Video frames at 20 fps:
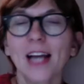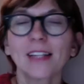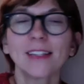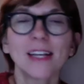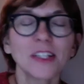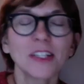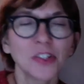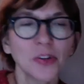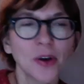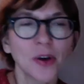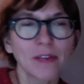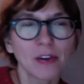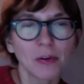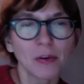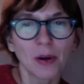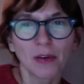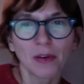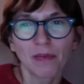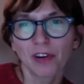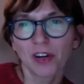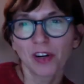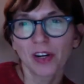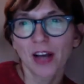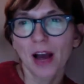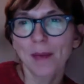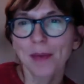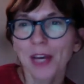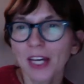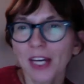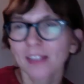thanks to everyone for
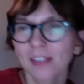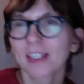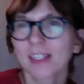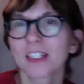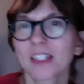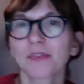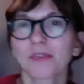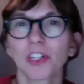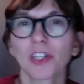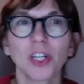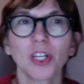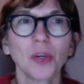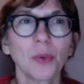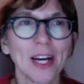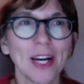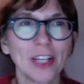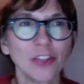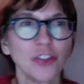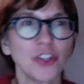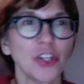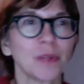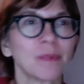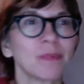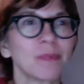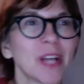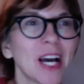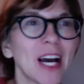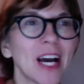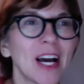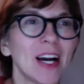coming and thanks for the question.
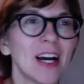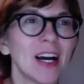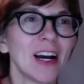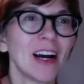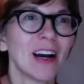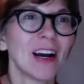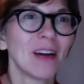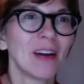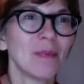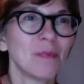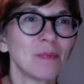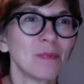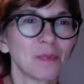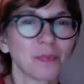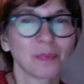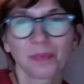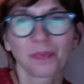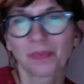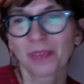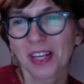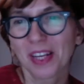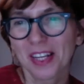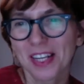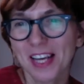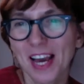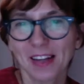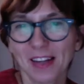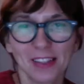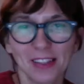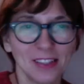
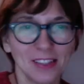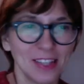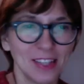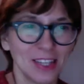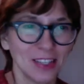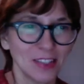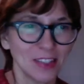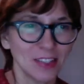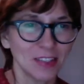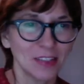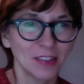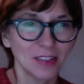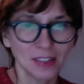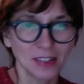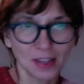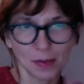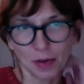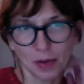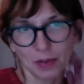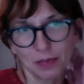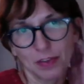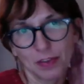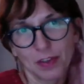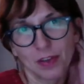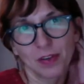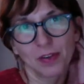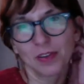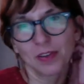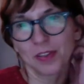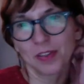Yeah, and thanks Saman
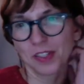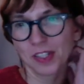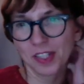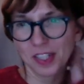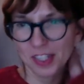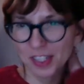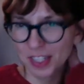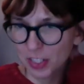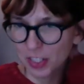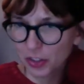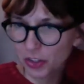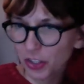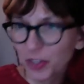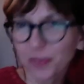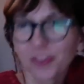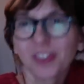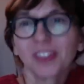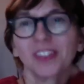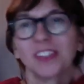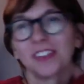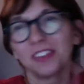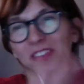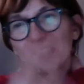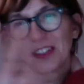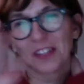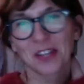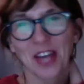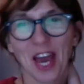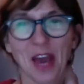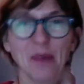for hosting the session.
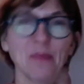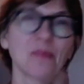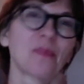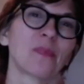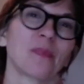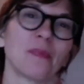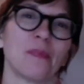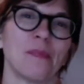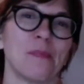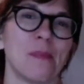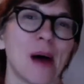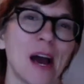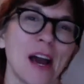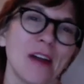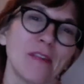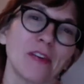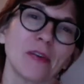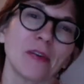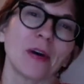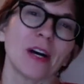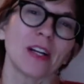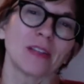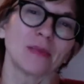Okay, bye everyone.